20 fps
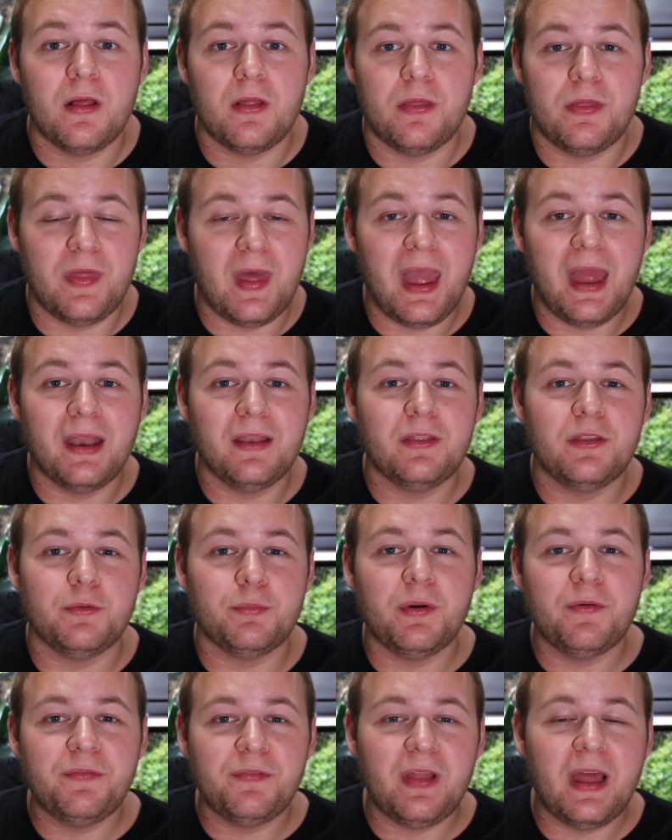than the
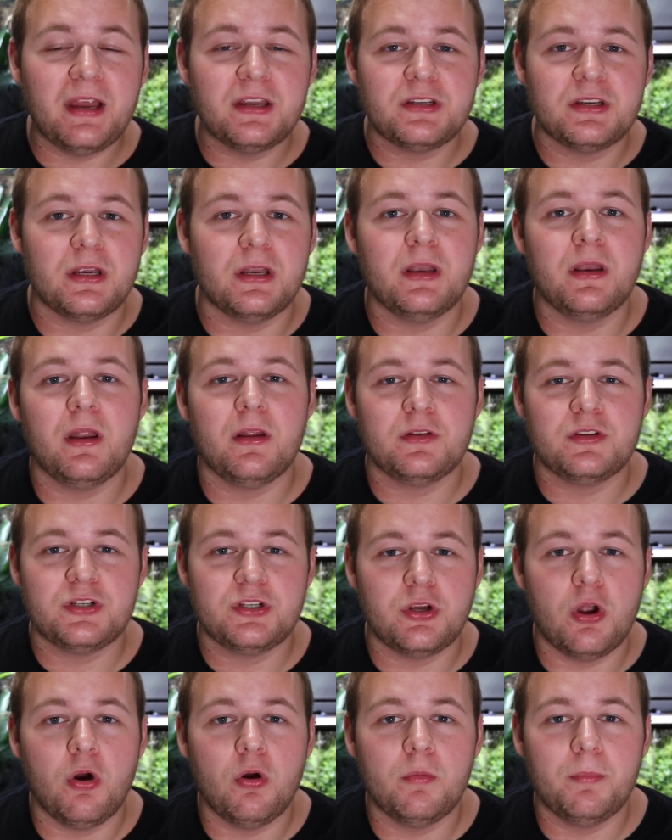reflection
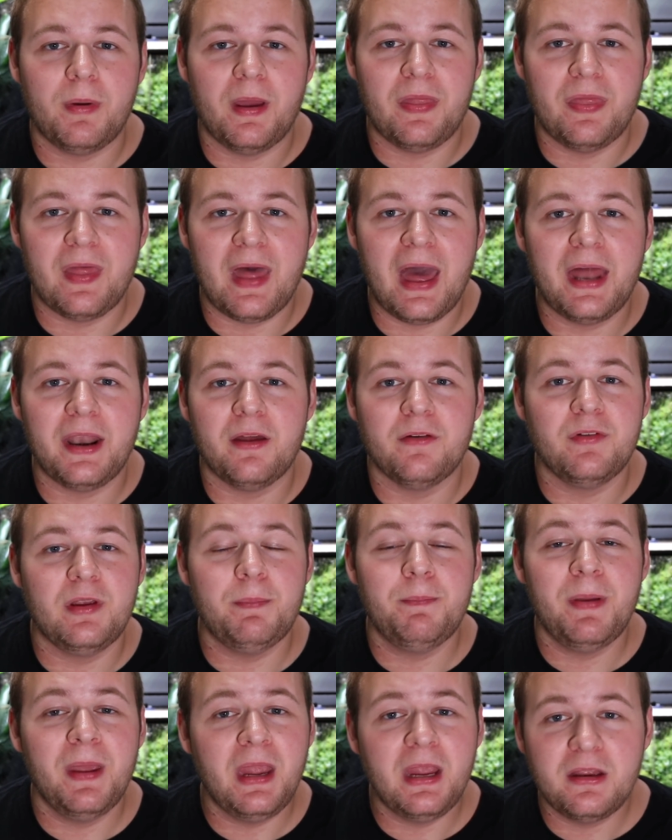shown by that of a
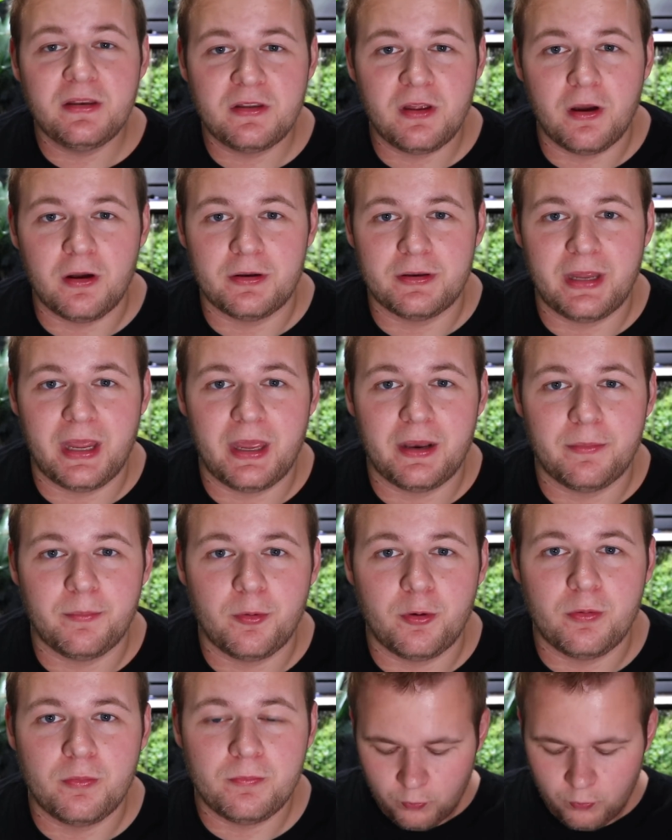pink-tongued animal,